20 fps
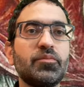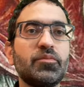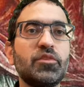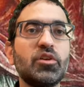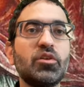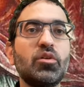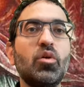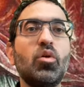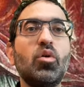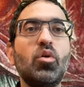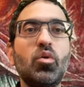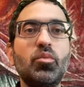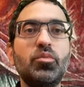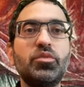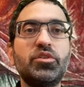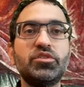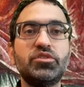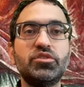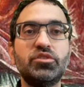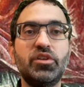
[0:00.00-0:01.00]
to go home
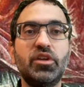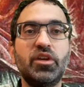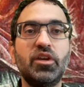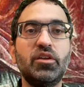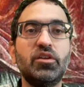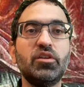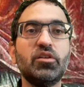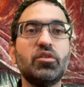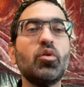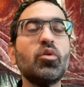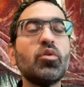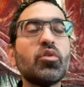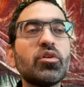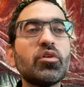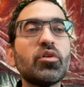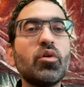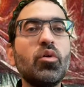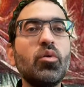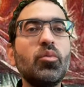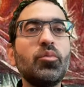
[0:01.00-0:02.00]
to Judea, to go to
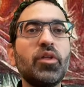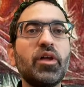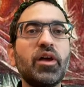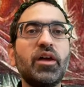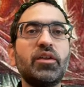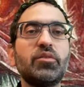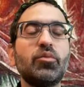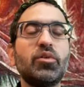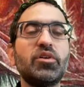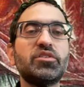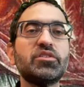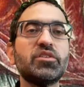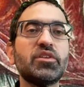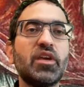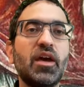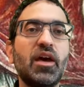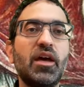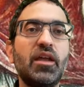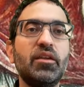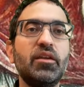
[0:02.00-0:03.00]
their homeland once
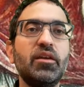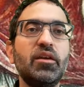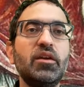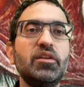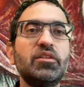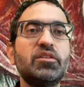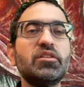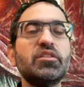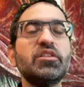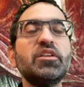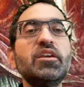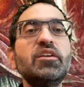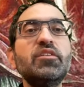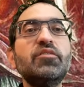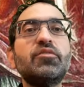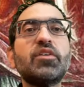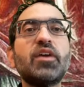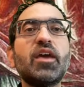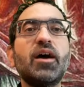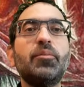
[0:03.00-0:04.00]
again, to
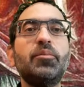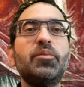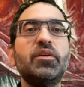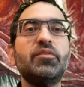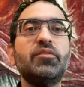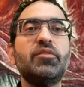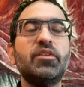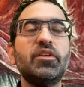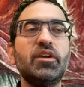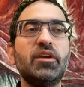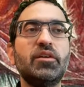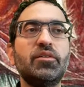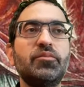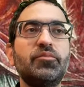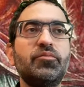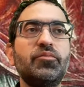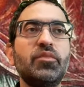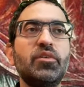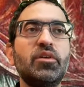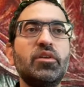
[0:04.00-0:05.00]
leave captivity.
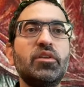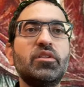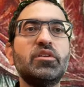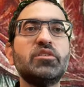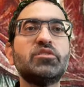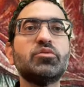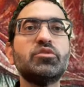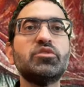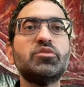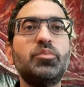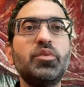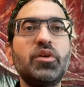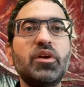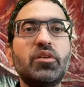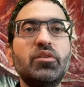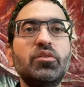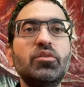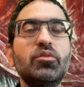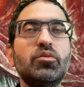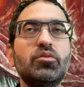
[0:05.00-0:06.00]
This was
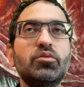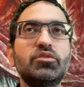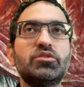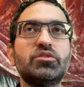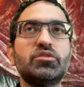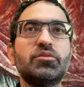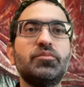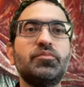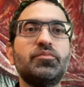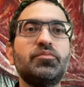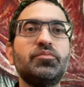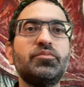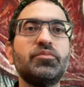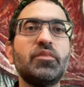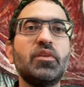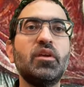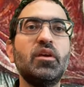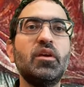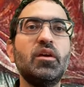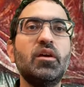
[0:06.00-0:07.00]
big news.
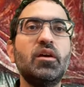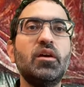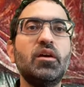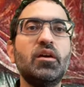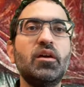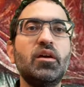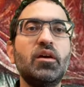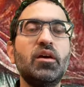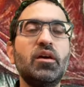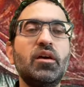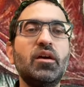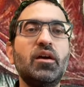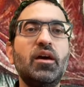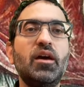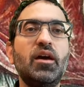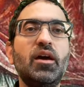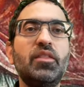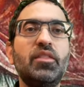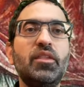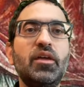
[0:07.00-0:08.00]

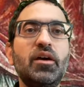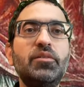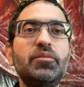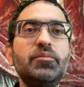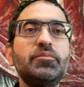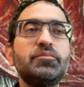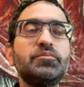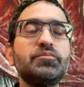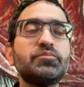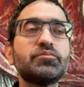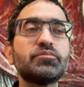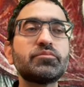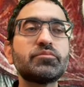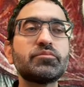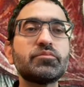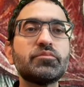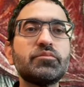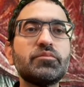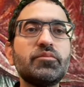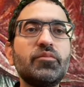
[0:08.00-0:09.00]
And then
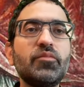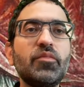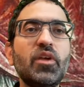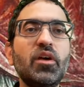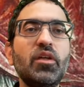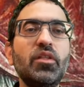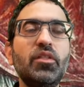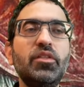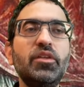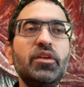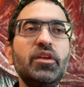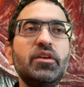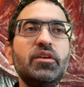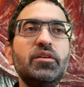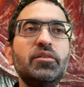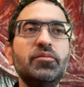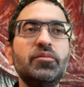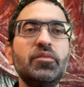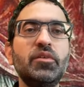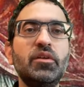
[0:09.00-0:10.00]

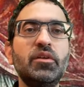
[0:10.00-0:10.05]
the